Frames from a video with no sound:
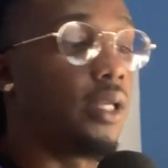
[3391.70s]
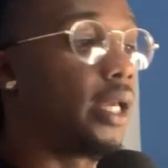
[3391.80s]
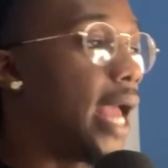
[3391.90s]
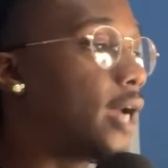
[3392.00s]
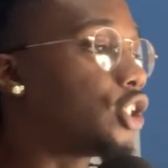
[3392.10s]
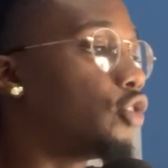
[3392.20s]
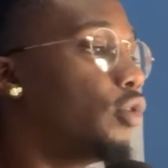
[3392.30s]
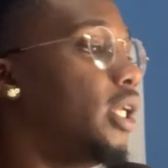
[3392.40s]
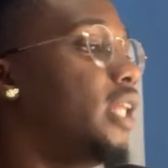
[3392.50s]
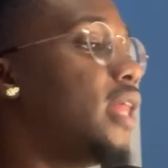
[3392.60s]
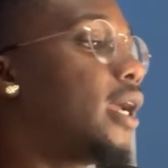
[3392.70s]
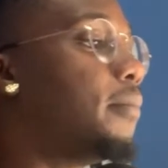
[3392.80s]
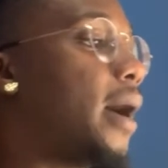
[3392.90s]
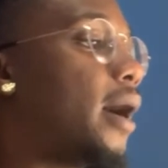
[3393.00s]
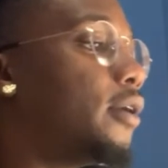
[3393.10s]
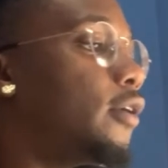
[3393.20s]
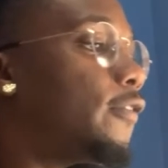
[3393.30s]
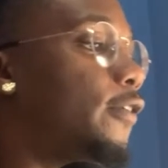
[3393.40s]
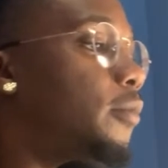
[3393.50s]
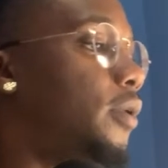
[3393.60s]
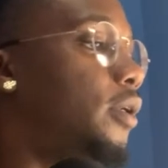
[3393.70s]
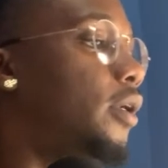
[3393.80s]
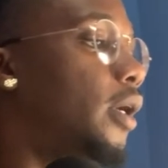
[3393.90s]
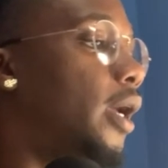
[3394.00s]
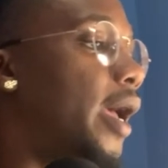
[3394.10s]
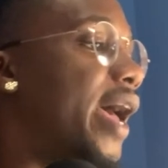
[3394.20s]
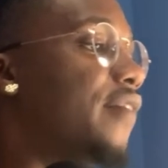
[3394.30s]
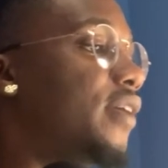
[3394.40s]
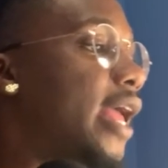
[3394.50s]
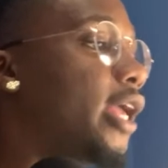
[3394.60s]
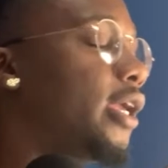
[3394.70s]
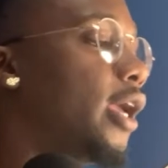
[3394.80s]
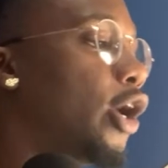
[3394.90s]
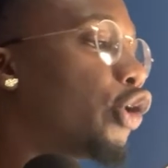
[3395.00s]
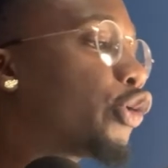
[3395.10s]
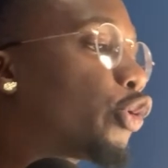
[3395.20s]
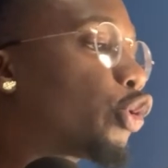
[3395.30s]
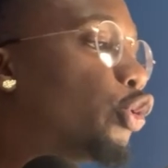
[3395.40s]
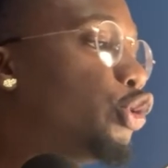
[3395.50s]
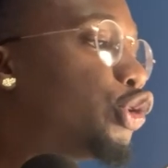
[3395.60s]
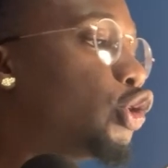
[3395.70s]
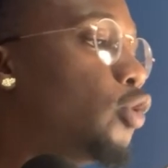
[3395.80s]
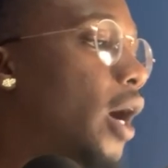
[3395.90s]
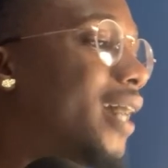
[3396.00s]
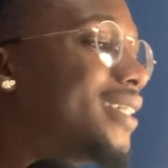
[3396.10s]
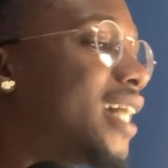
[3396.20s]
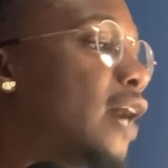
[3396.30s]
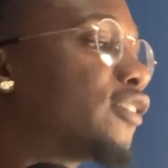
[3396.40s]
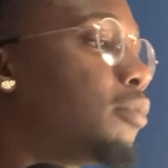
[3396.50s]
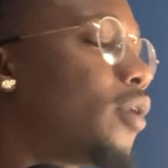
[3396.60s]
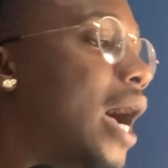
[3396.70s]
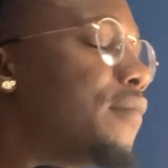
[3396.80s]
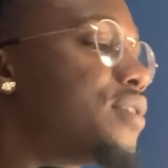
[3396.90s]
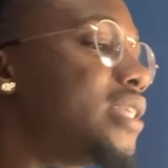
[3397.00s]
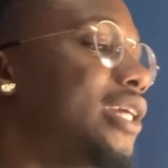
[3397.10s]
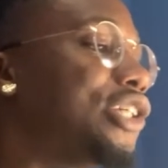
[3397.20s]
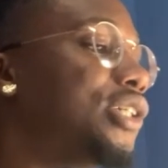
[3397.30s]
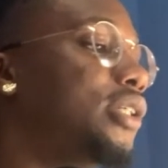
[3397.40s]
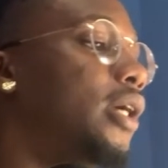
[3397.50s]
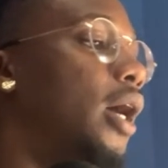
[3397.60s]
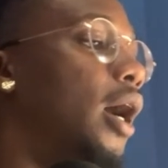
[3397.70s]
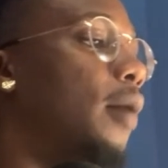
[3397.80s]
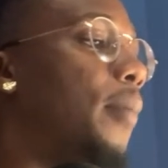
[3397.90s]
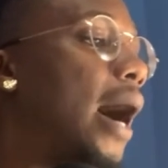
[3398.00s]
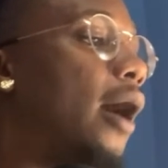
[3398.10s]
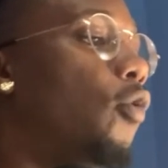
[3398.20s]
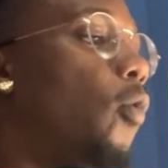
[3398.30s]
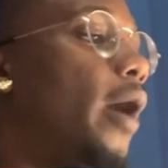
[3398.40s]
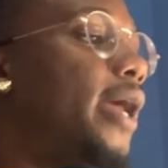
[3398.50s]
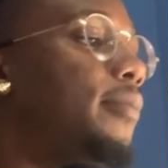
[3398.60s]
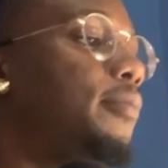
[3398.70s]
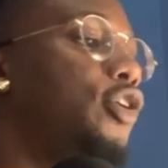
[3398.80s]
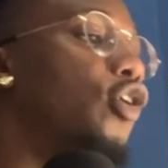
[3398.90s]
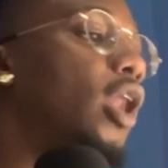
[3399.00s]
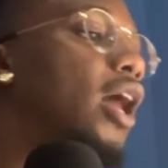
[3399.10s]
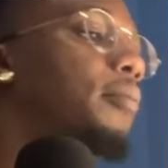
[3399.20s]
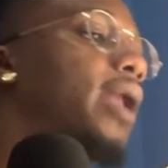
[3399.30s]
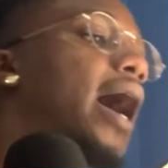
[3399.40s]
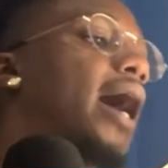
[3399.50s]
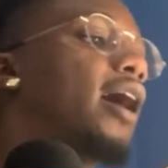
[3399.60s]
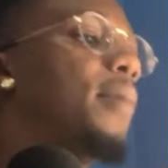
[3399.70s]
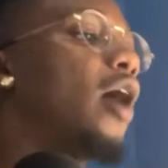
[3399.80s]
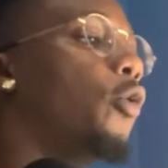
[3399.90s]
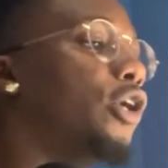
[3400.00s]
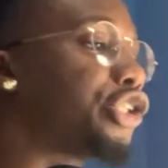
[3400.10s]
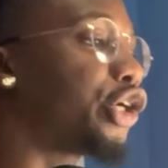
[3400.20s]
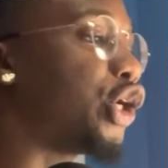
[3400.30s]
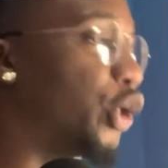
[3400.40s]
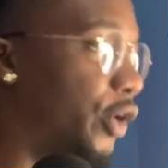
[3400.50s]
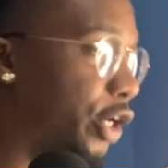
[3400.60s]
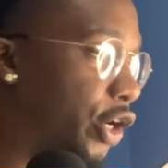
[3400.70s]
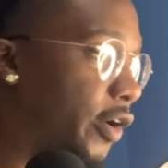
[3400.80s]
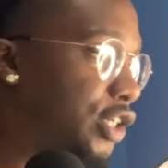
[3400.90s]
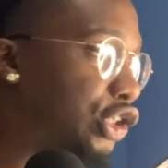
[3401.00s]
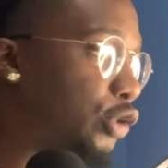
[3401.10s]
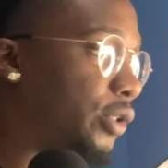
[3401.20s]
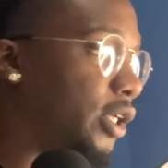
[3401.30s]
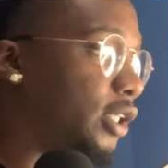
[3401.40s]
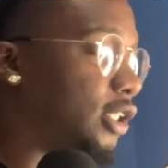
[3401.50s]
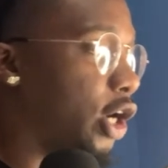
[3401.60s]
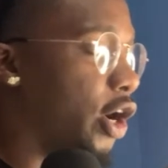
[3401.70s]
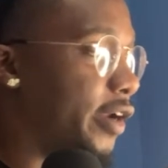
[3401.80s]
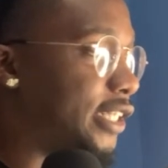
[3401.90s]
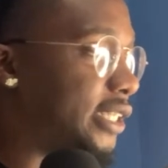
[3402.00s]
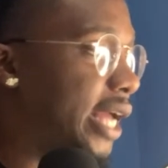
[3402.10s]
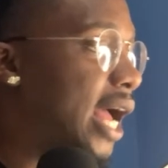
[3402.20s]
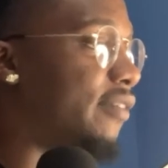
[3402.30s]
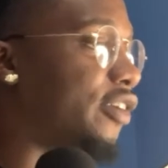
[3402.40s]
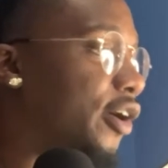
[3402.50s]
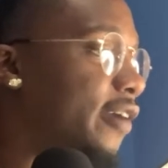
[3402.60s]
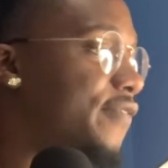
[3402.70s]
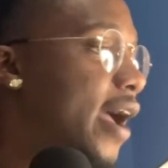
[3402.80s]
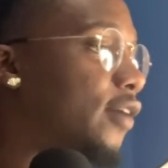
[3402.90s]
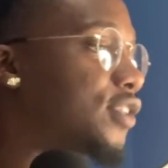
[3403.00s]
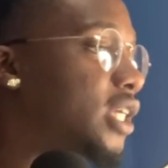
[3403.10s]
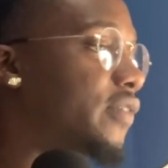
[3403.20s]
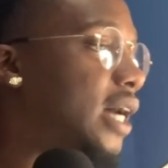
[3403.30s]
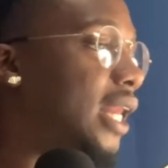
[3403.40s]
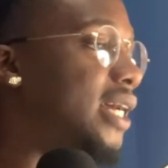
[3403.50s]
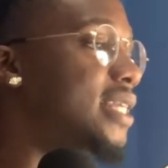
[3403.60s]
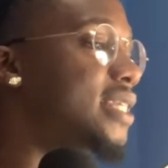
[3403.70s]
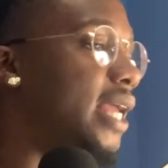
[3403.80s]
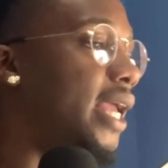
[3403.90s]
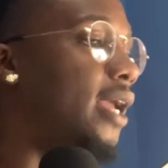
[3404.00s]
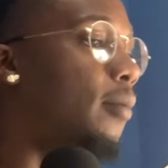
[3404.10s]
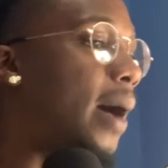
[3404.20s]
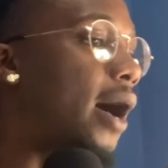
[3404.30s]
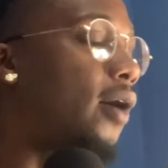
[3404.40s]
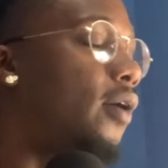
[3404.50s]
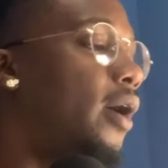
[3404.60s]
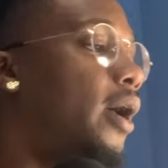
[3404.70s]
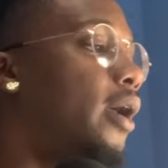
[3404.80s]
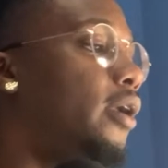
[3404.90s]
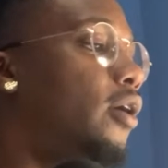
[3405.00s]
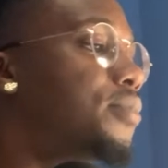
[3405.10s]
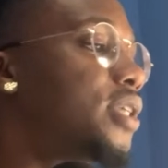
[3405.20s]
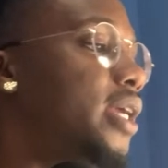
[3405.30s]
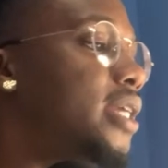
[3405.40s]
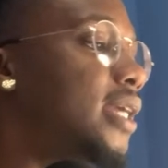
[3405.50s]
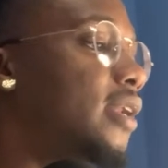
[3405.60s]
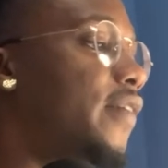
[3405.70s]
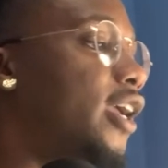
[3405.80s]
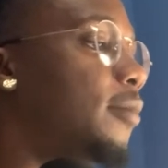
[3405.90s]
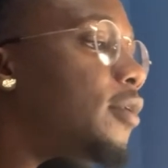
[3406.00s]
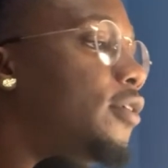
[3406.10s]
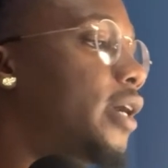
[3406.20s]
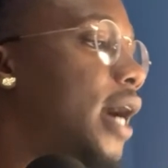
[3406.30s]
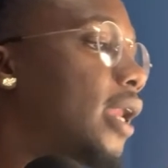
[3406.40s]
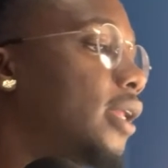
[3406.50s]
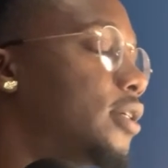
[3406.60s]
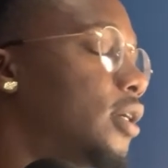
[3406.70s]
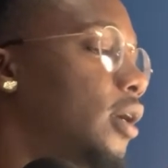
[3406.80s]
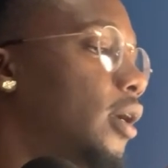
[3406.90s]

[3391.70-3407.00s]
Yeah, y'all should really think about, you feel me, having a crucial, uncomfortable conversation about what your alumni, about what your current students, current staff, current faculty of color is saying about, you know what I'm saying, Santa Fe Community College.